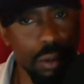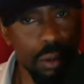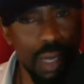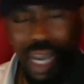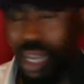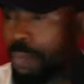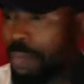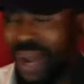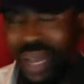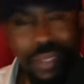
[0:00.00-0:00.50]

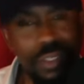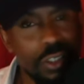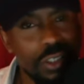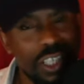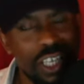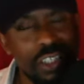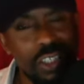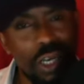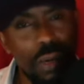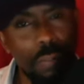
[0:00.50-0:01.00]
Everybody's
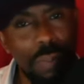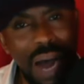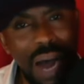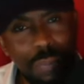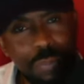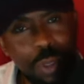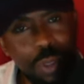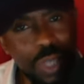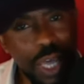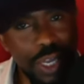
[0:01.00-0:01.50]

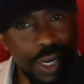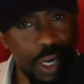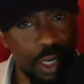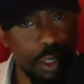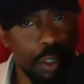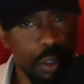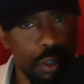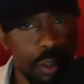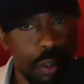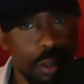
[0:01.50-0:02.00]
discombobulated.
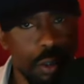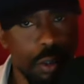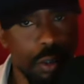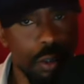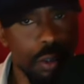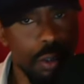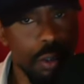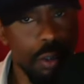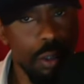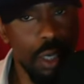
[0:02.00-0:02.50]

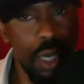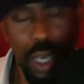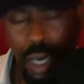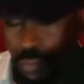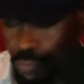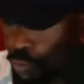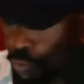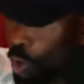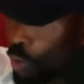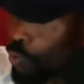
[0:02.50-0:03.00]
And
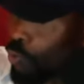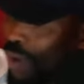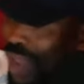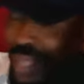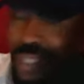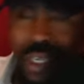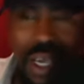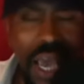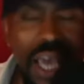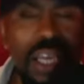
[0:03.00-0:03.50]
if you're
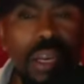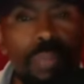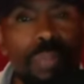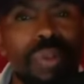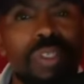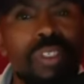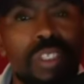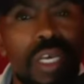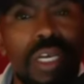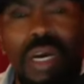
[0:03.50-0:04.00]
raising
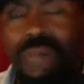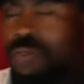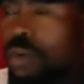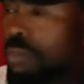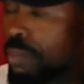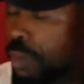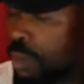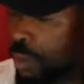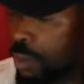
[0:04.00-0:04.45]
80% of them,